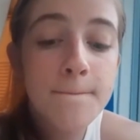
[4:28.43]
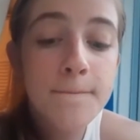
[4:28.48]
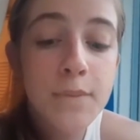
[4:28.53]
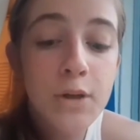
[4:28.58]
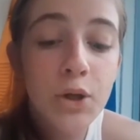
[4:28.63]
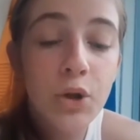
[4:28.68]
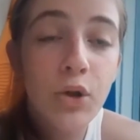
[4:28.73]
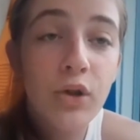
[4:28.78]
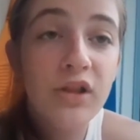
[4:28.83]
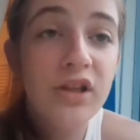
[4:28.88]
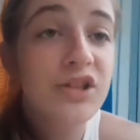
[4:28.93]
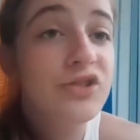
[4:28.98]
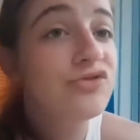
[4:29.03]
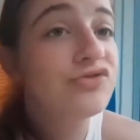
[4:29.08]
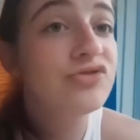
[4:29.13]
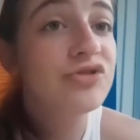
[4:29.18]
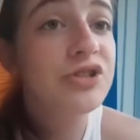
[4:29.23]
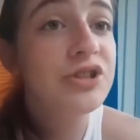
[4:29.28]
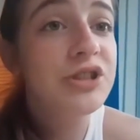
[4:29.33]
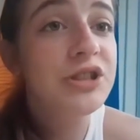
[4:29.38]
But
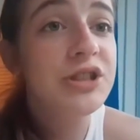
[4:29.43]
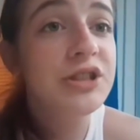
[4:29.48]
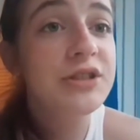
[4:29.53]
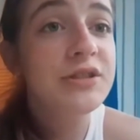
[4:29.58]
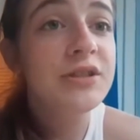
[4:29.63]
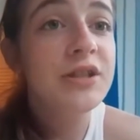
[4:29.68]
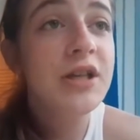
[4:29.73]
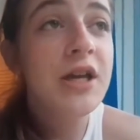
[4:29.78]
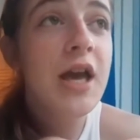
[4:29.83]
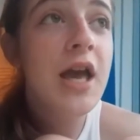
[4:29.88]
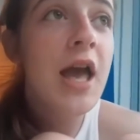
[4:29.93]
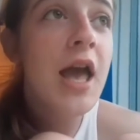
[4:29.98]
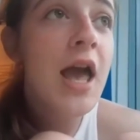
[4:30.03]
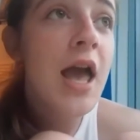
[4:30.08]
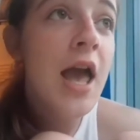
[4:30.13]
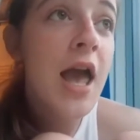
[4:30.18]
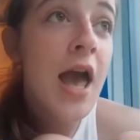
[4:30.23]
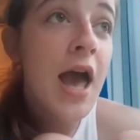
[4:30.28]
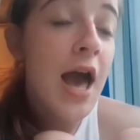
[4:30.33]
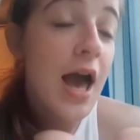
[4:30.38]
literally,
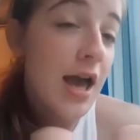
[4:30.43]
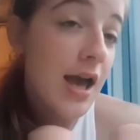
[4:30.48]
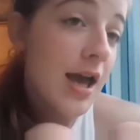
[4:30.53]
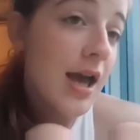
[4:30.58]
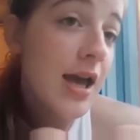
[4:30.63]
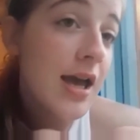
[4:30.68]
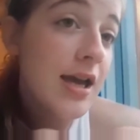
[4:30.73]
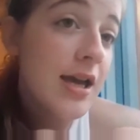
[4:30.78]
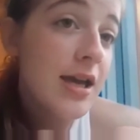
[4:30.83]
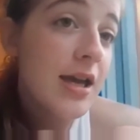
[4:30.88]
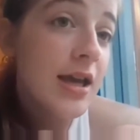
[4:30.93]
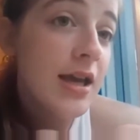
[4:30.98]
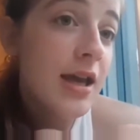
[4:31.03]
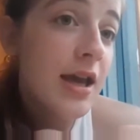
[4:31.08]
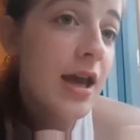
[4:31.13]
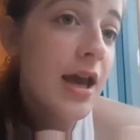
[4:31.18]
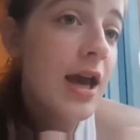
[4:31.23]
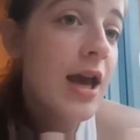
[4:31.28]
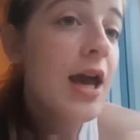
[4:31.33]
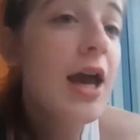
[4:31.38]
I
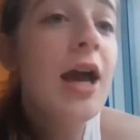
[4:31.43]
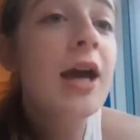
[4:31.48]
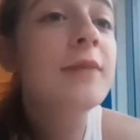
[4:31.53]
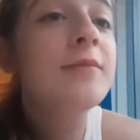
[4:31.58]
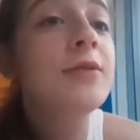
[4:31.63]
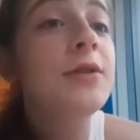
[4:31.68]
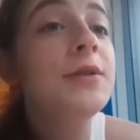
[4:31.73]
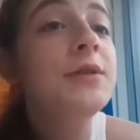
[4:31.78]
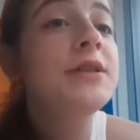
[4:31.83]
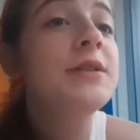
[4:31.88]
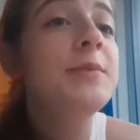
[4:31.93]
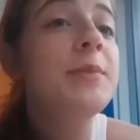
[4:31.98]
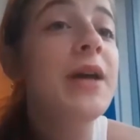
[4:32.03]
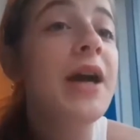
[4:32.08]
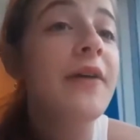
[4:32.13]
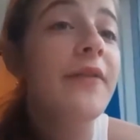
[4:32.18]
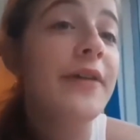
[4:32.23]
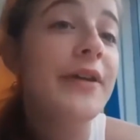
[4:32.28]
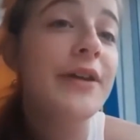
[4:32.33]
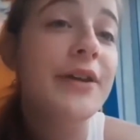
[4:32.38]
am going to be
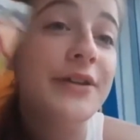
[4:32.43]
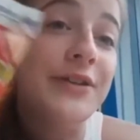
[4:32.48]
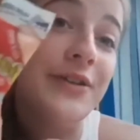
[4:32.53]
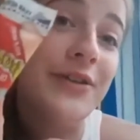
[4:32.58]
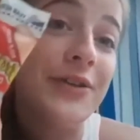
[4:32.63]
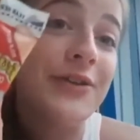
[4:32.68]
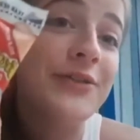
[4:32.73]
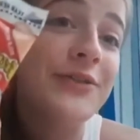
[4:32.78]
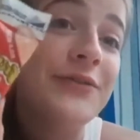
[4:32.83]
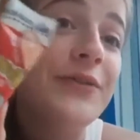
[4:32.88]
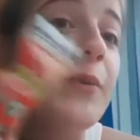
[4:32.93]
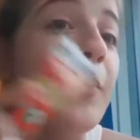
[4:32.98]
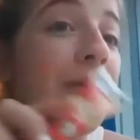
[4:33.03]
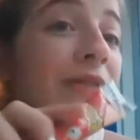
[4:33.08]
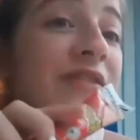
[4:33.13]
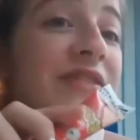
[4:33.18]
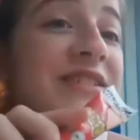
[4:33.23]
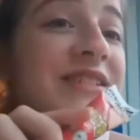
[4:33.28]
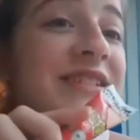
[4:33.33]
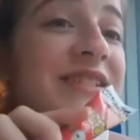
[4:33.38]
having a yogurt for
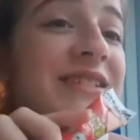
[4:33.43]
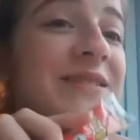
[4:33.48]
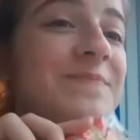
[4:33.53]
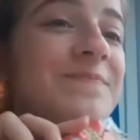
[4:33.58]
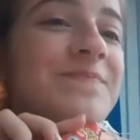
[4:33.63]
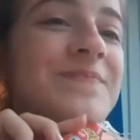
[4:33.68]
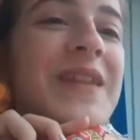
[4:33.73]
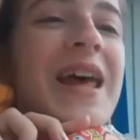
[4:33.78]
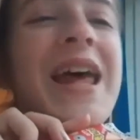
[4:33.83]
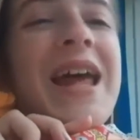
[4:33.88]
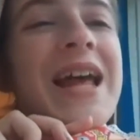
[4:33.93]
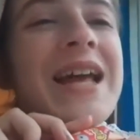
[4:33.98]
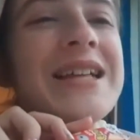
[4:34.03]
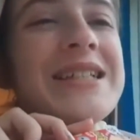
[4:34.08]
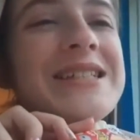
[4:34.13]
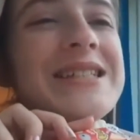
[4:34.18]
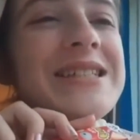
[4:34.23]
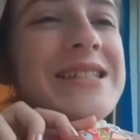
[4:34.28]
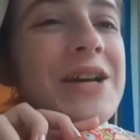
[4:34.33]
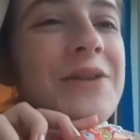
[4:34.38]
breakfast.
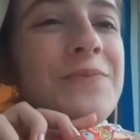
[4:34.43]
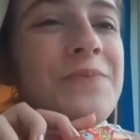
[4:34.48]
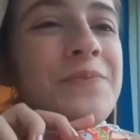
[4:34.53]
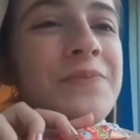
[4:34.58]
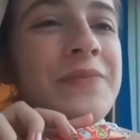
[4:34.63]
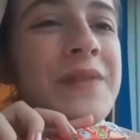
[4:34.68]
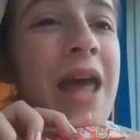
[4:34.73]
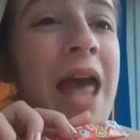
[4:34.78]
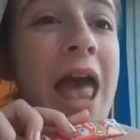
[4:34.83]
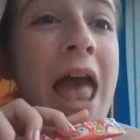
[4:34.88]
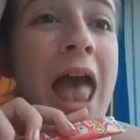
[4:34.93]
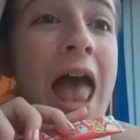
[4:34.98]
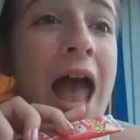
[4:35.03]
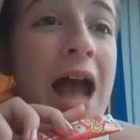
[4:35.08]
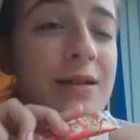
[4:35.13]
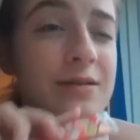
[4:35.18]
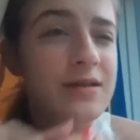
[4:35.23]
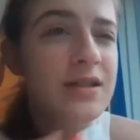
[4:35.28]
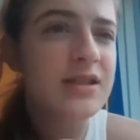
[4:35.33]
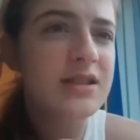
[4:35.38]
So,
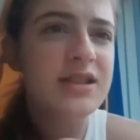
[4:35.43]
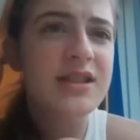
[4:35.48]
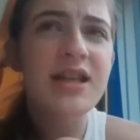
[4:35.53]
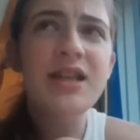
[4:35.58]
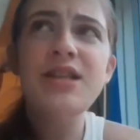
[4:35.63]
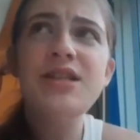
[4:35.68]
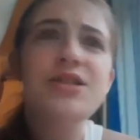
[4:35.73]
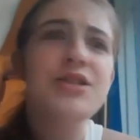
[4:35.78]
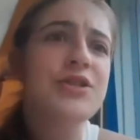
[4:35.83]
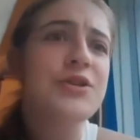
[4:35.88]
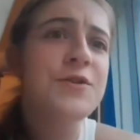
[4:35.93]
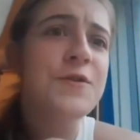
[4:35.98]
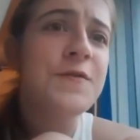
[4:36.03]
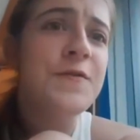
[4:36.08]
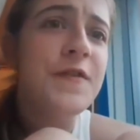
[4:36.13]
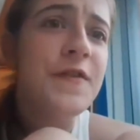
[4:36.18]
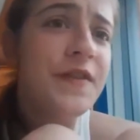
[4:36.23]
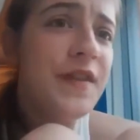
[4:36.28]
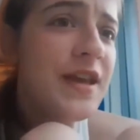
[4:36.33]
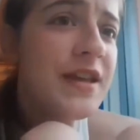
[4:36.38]
and that's the end
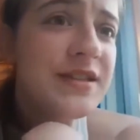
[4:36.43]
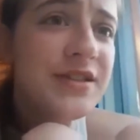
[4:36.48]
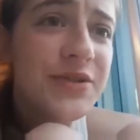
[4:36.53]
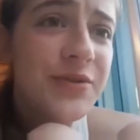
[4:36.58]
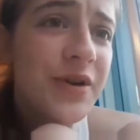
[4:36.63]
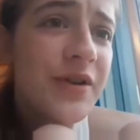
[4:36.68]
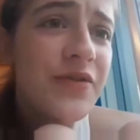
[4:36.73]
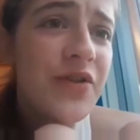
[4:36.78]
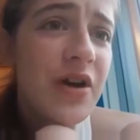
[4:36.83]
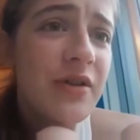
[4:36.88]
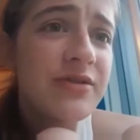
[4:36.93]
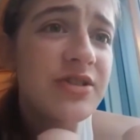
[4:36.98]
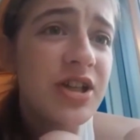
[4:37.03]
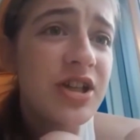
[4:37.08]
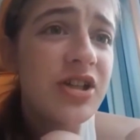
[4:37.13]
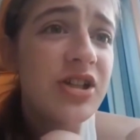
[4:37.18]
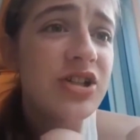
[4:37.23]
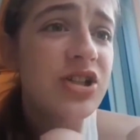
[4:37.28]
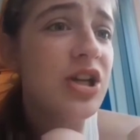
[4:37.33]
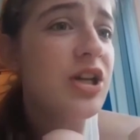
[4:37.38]
of this 24-hour
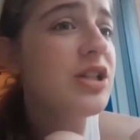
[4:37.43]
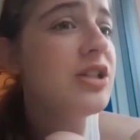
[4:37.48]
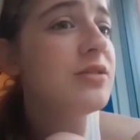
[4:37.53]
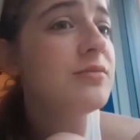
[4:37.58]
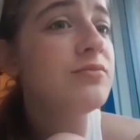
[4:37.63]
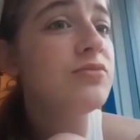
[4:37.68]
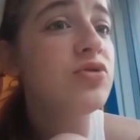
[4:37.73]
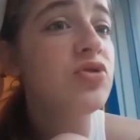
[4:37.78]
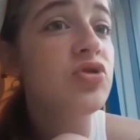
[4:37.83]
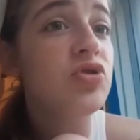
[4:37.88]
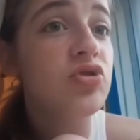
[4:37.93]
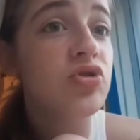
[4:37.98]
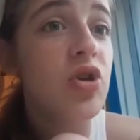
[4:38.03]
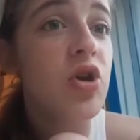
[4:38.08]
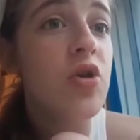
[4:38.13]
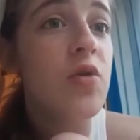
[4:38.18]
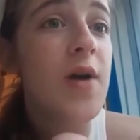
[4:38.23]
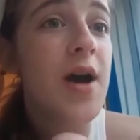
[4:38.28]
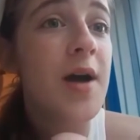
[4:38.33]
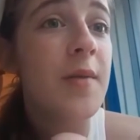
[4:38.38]
challenge. I am
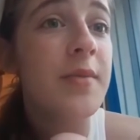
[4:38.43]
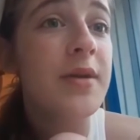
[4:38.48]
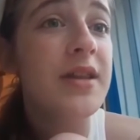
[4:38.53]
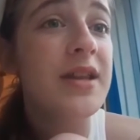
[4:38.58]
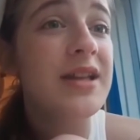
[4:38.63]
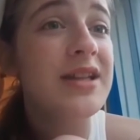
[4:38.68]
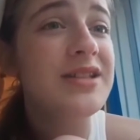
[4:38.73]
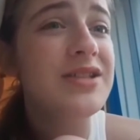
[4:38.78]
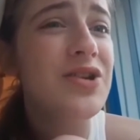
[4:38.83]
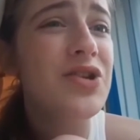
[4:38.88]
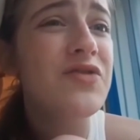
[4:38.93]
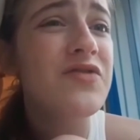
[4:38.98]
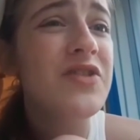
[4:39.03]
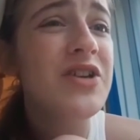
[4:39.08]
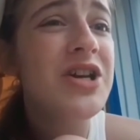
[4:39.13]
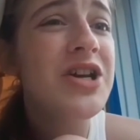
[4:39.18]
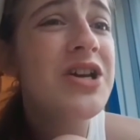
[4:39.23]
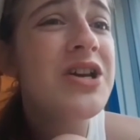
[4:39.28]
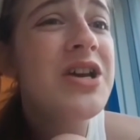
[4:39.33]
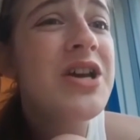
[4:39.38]
so happy that it's
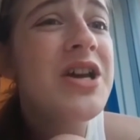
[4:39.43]
over.